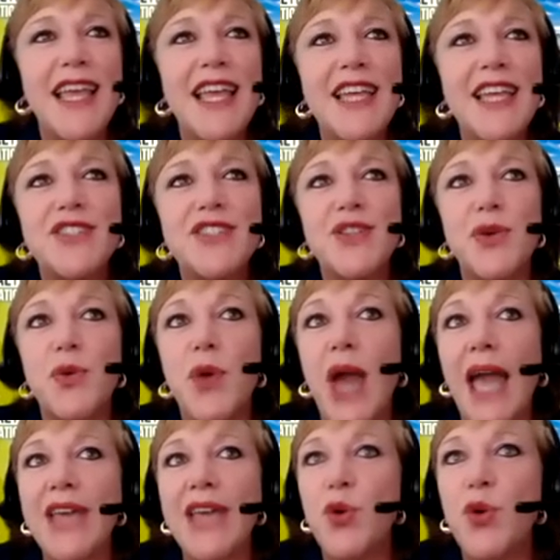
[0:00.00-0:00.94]
So
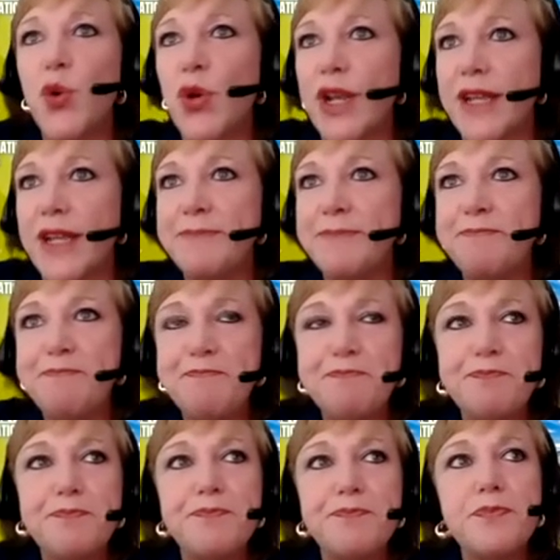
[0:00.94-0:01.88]
Kaikoura,
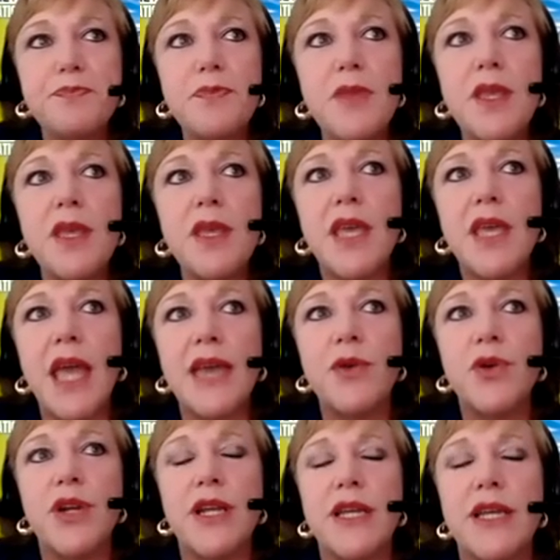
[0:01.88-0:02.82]

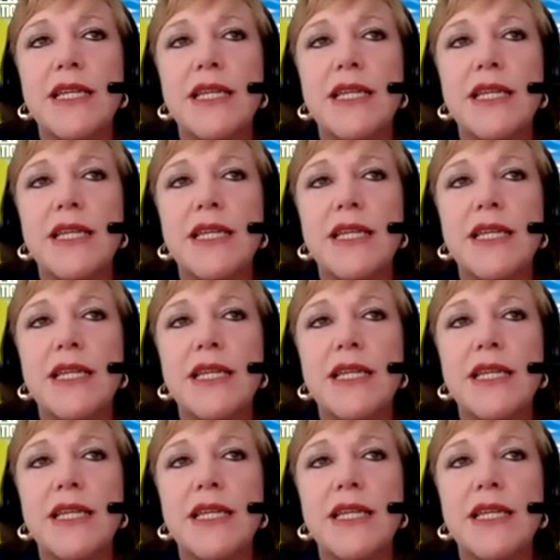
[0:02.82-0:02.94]
Kaikoura